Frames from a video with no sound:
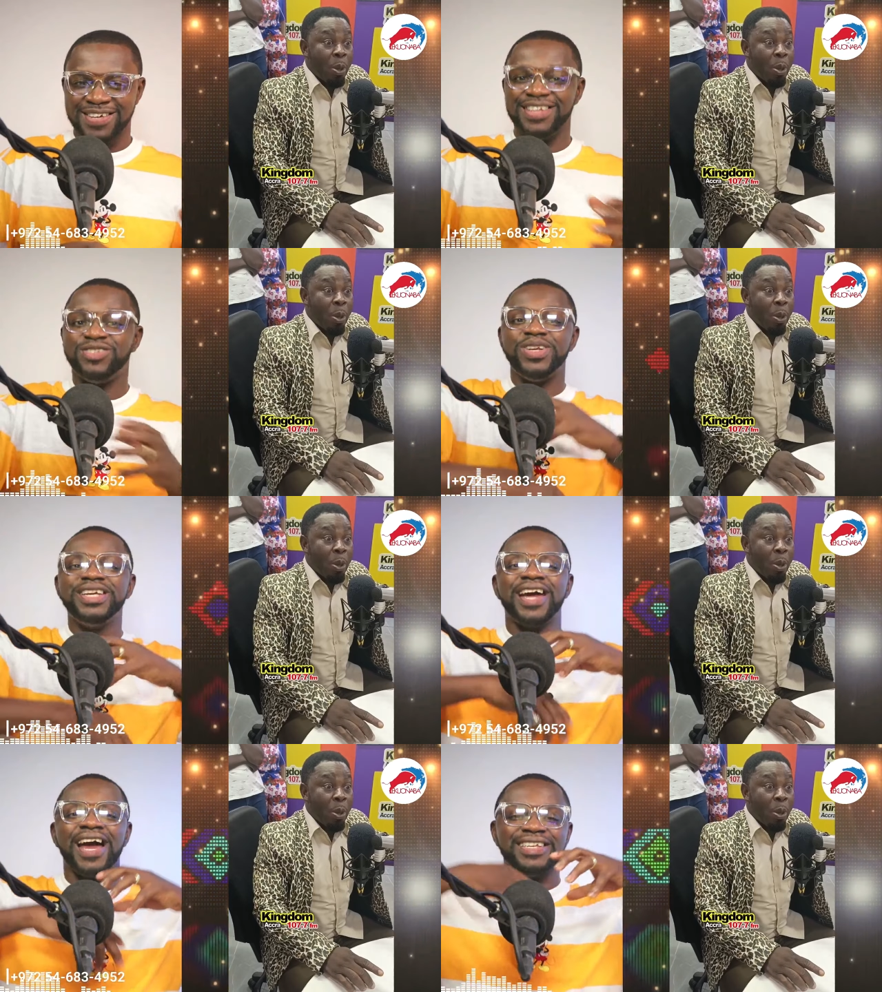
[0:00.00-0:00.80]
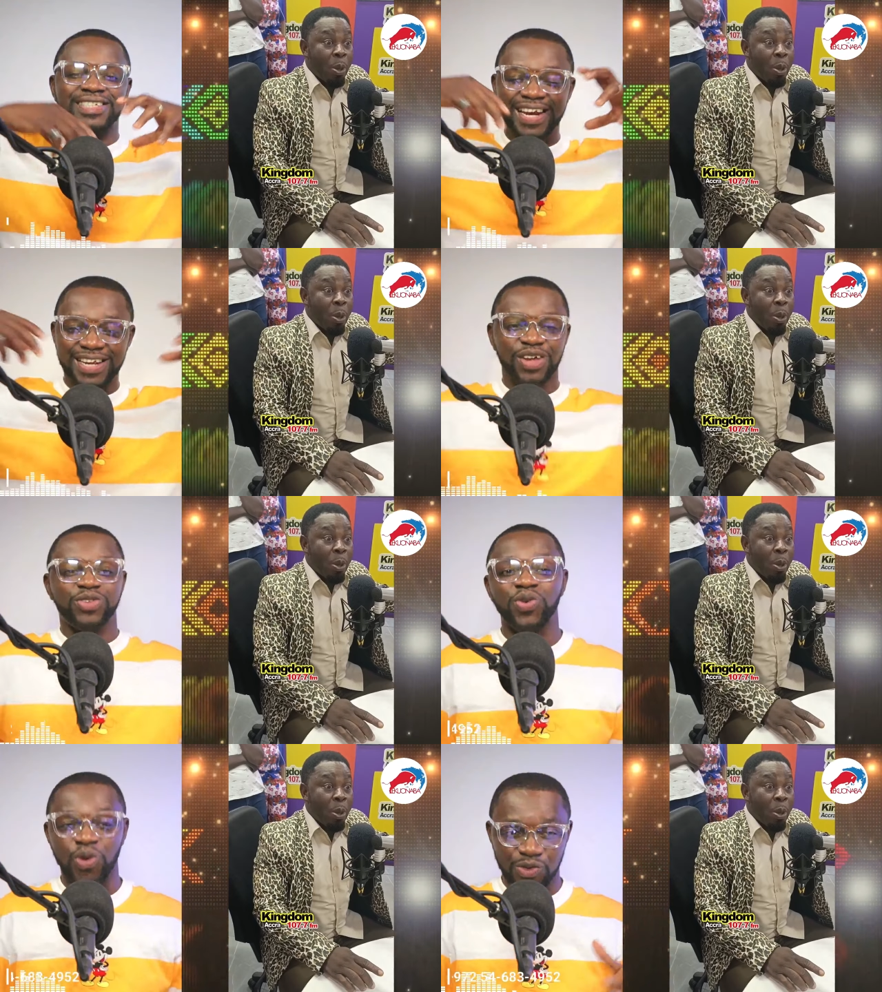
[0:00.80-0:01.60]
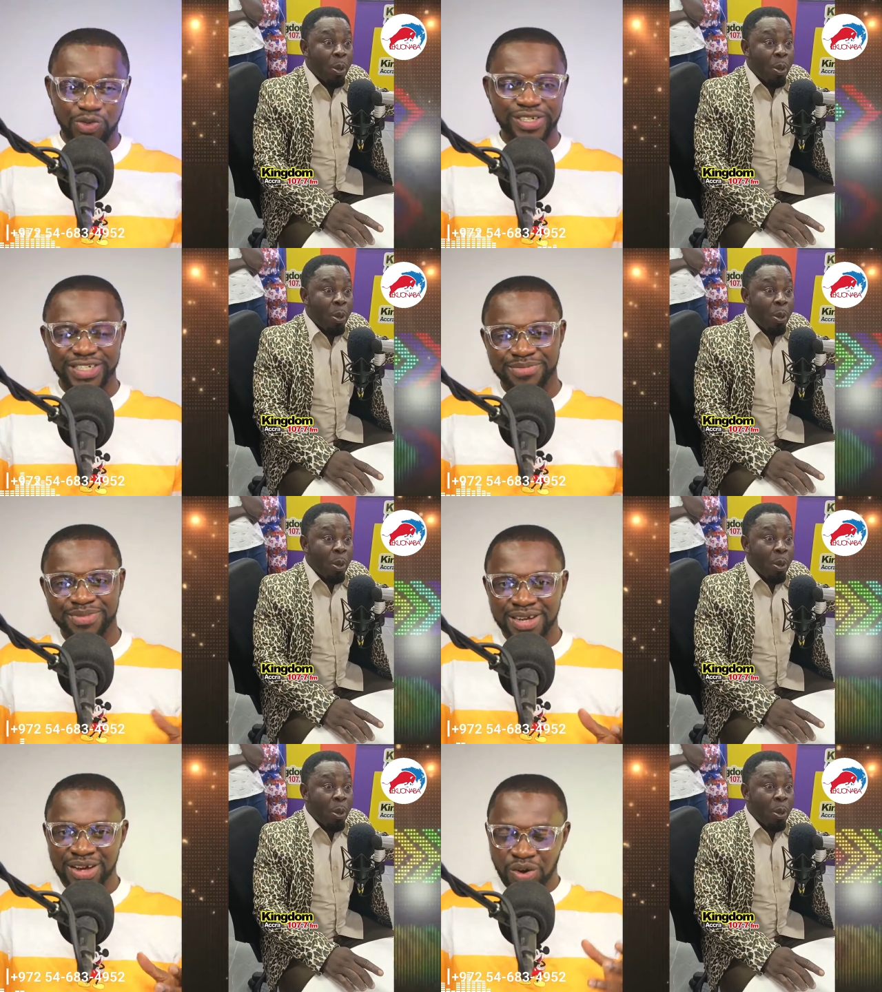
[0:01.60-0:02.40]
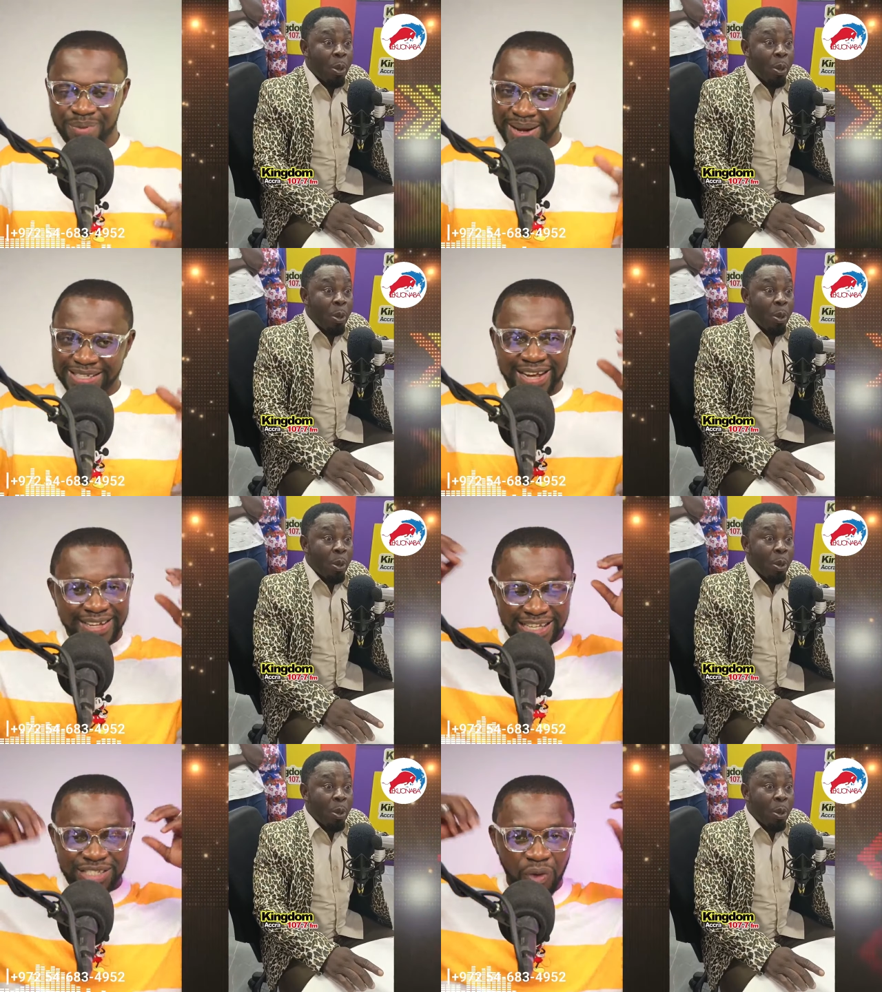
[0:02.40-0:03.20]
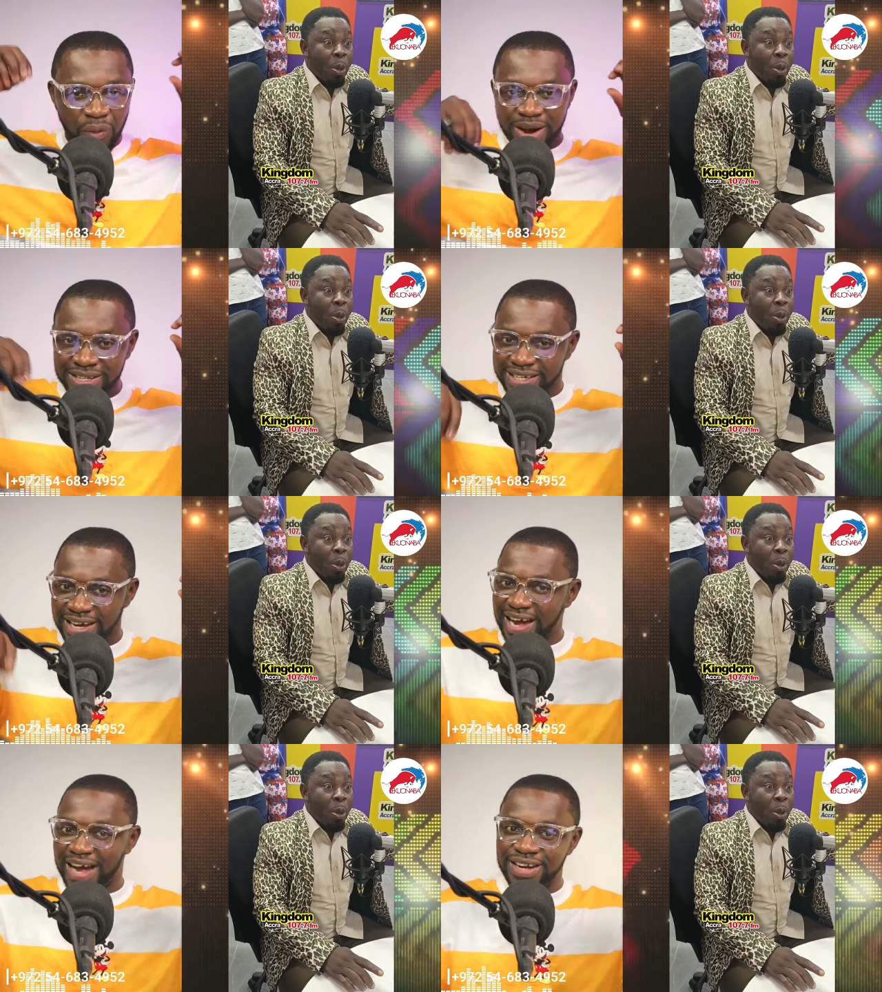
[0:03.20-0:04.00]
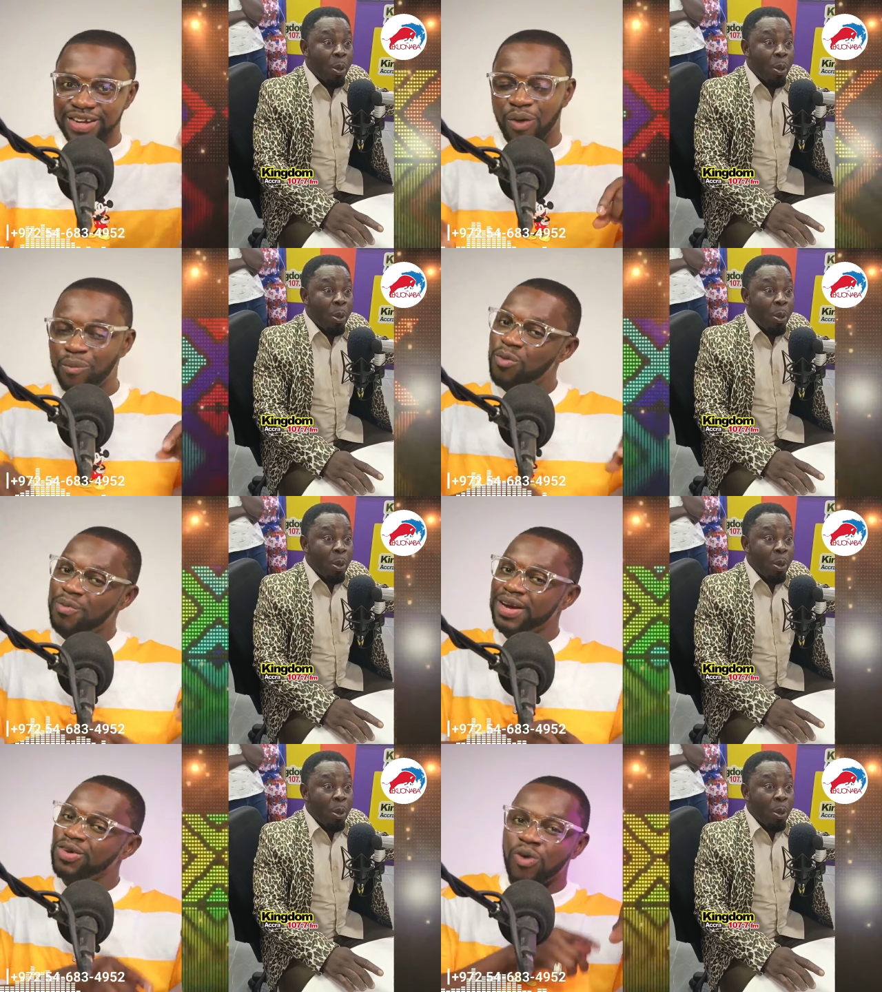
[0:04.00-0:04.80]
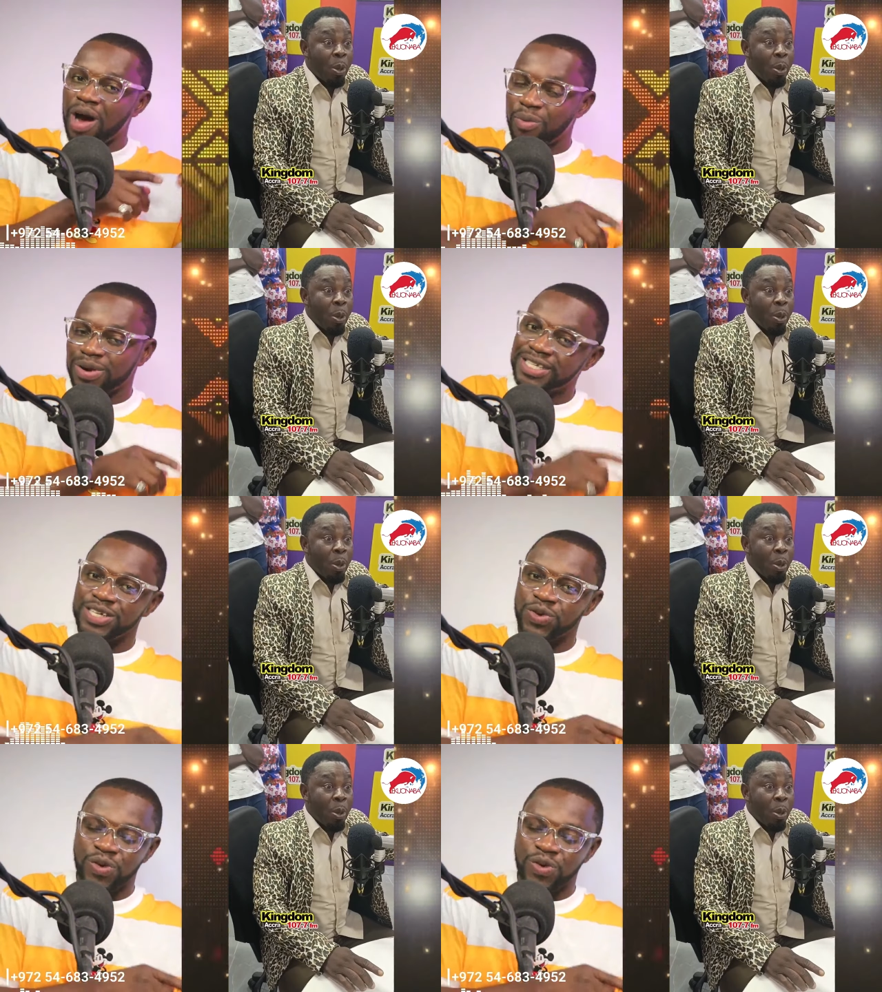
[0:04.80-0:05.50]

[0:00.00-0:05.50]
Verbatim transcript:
Speaker 1: It would not decide not to go for it. But Nyansa, some of boys, you can't, the old man, and quab on you.